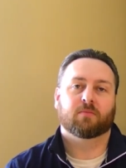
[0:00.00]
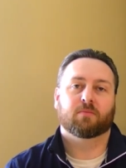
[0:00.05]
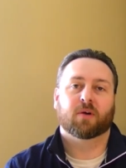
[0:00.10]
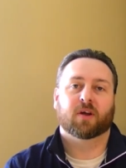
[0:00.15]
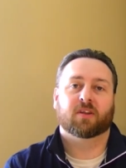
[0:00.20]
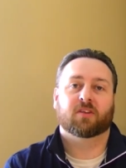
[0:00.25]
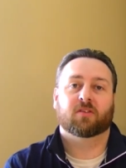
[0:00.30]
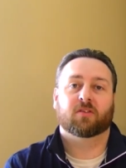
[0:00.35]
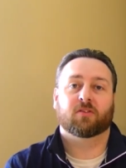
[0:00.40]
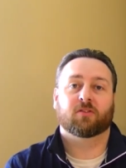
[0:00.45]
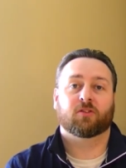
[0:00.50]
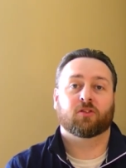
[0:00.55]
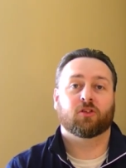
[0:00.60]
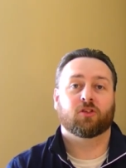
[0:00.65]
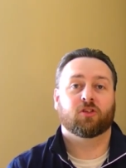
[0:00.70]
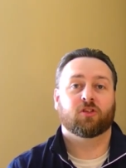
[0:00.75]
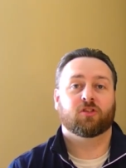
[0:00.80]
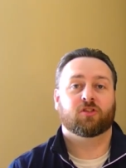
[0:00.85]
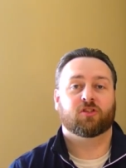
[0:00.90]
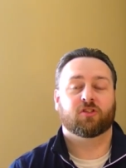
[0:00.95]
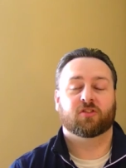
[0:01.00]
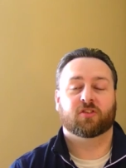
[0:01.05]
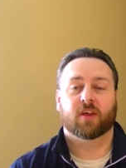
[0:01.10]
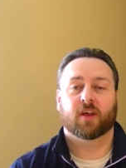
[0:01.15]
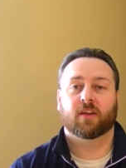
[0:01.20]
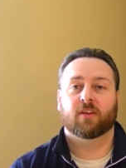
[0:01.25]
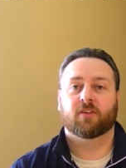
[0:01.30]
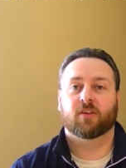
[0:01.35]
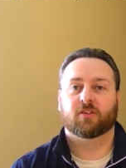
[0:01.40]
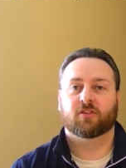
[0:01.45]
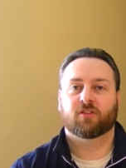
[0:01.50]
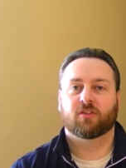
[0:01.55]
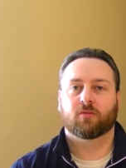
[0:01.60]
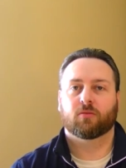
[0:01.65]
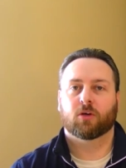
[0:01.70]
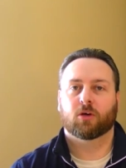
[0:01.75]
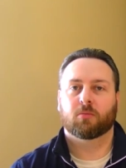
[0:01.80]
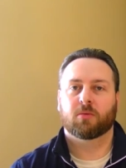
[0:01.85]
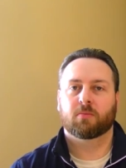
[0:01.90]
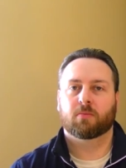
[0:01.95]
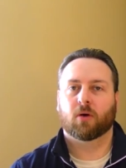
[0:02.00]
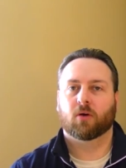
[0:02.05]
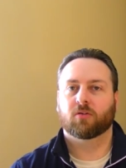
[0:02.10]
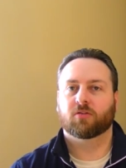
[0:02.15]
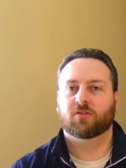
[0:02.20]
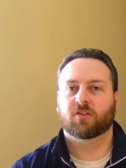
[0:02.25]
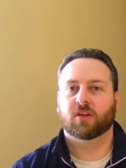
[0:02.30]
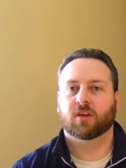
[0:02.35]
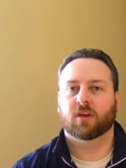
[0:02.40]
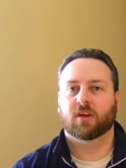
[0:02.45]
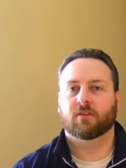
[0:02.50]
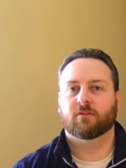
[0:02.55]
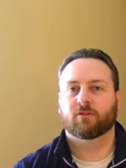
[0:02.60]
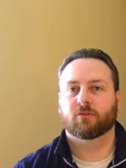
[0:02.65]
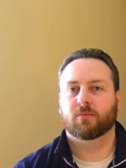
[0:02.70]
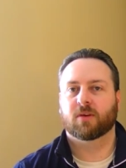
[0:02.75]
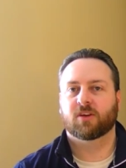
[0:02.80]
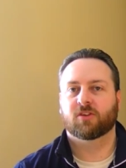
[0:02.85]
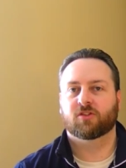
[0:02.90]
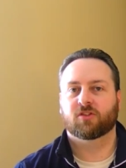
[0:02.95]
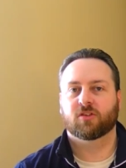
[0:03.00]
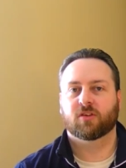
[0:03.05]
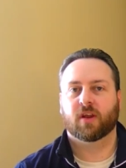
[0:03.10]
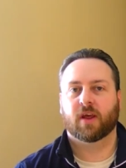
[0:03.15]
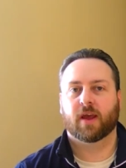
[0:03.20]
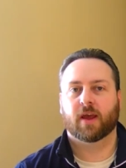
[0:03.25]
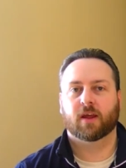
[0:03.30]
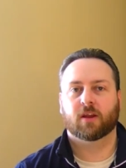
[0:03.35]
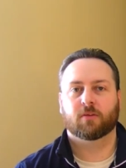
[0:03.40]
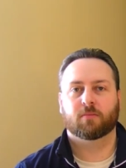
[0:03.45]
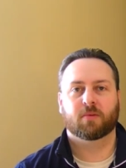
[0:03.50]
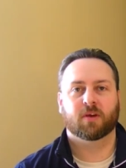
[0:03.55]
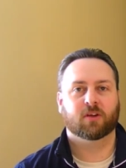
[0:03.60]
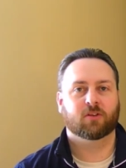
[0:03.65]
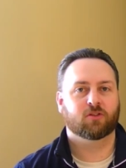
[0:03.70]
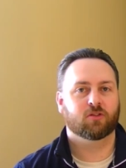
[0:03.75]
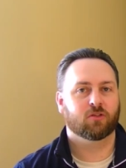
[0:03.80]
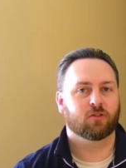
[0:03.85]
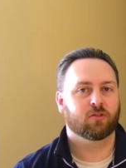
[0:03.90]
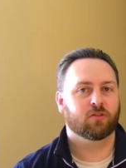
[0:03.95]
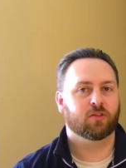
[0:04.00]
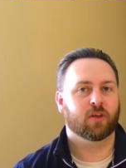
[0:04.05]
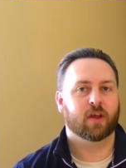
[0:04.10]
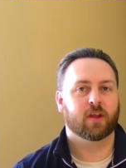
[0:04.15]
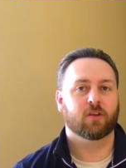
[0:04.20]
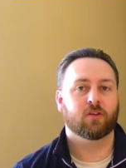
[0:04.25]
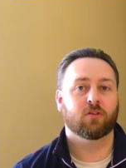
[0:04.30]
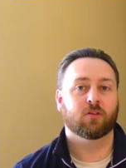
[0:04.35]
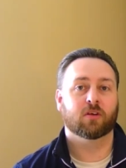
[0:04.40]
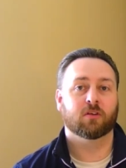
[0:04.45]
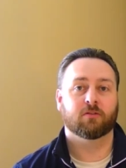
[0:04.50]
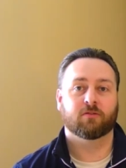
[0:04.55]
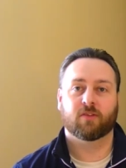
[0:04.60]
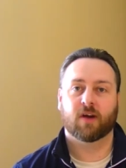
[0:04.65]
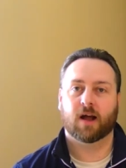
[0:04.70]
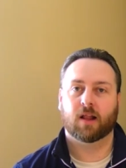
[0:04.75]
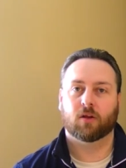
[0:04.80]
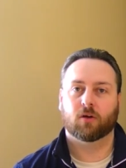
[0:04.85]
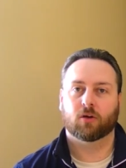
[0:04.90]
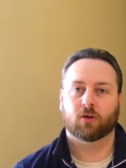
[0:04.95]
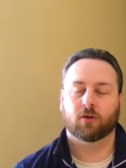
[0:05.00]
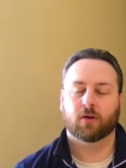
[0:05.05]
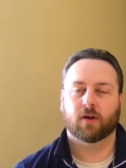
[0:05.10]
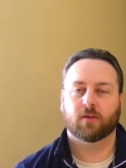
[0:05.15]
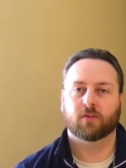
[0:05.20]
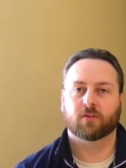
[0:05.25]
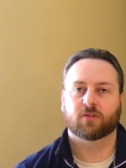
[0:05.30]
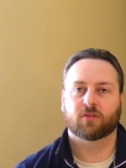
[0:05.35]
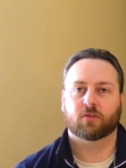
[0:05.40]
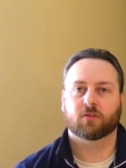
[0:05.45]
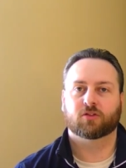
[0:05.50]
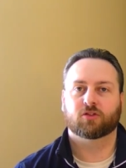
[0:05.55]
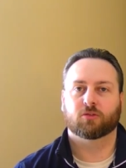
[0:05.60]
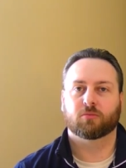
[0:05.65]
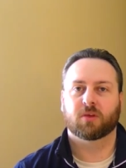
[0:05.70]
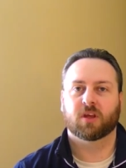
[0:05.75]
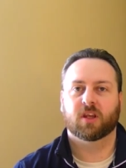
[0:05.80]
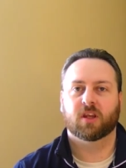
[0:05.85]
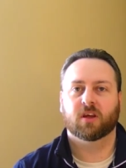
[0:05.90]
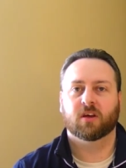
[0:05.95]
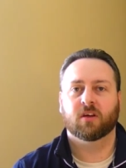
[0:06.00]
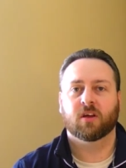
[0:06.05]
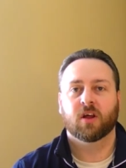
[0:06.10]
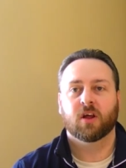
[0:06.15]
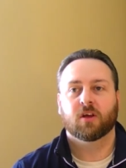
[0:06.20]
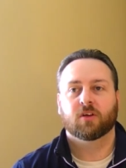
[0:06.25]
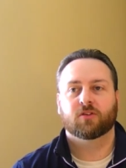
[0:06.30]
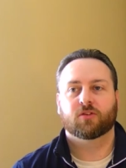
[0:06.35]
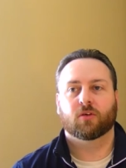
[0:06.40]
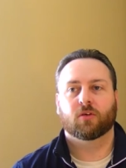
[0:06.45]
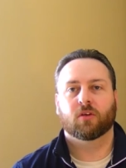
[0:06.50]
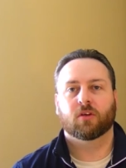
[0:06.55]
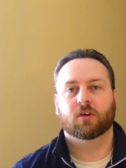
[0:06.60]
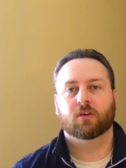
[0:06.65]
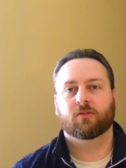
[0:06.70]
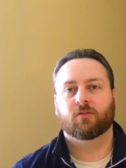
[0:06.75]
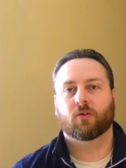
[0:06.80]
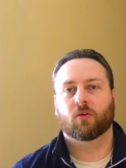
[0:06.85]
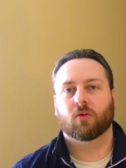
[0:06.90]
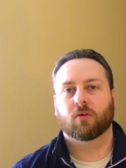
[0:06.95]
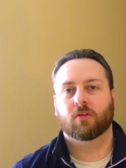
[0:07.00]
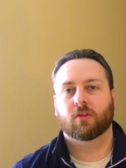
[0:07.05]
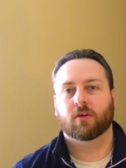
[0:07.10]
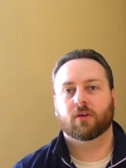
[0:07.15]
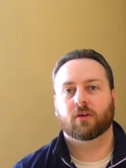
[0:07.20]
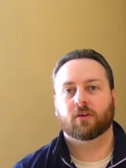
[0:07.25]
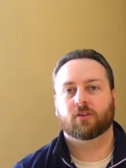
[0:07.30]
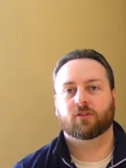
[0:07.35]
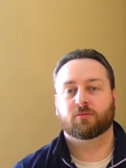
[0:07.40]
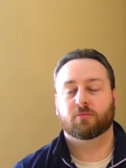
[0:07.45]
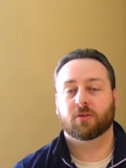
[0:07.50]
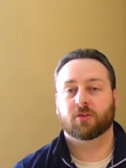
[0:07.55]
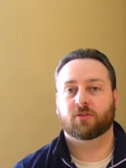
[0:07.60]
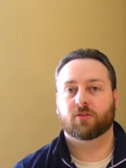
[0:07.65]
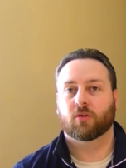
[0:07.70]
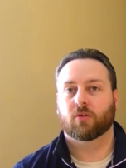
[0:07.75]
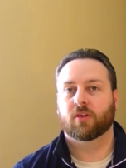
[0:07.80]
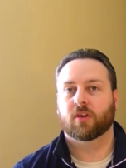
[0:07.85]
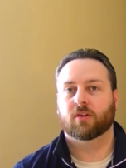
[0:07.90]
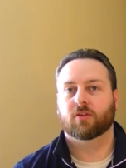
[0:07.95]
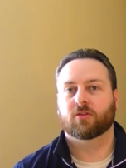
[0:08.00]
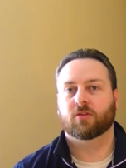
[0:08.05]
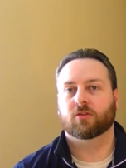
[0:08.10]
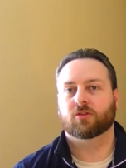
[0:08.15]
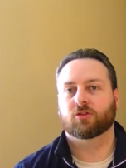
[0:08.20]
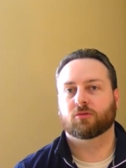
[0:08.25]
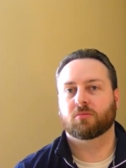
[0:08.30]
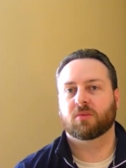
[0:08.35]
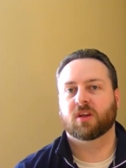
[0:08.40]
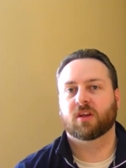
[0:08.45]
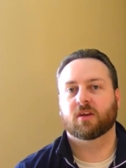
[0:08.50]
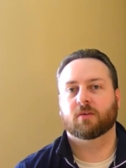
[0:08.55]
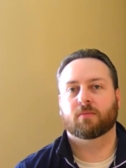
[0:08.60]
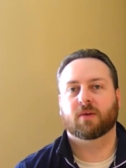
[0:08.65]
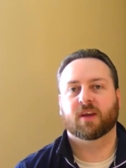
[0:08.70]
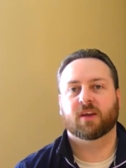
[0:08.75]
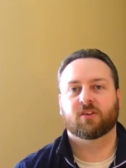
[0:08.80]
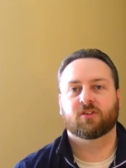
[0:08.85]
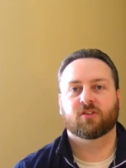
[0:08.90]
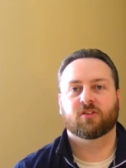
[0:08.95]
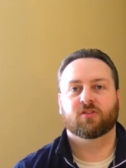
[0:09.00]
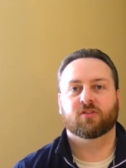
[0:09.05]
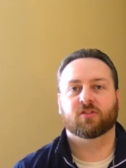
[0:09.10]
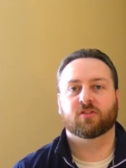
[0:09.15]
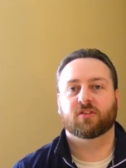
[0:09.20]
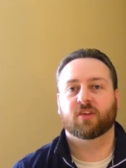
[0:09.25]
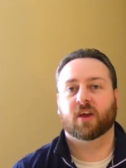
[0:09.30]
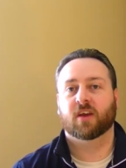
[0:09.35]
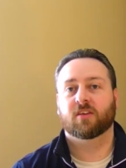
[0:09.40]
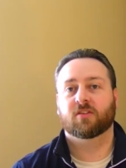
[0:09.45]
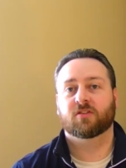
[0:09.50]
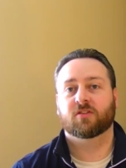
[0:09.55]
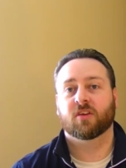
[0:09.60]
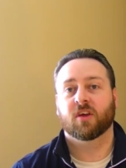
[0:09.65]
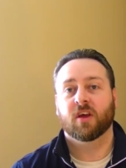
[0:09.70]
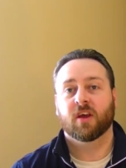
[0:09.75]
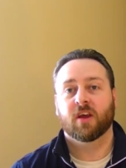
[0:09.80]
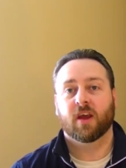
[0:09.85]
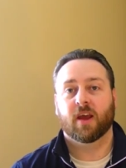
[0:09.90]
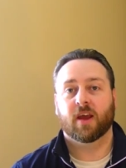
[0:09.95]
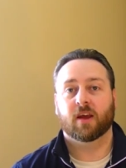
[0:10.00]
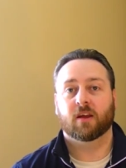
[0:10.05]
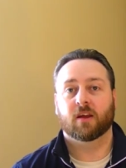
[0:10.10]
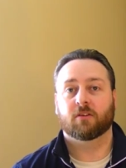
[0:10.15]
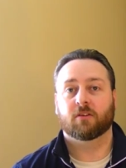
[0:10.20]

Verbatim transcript: Uh, but she, she said that she will be posting information and pictures, and you can follow her on the social media. So look for the Smithsonian social media pages and sites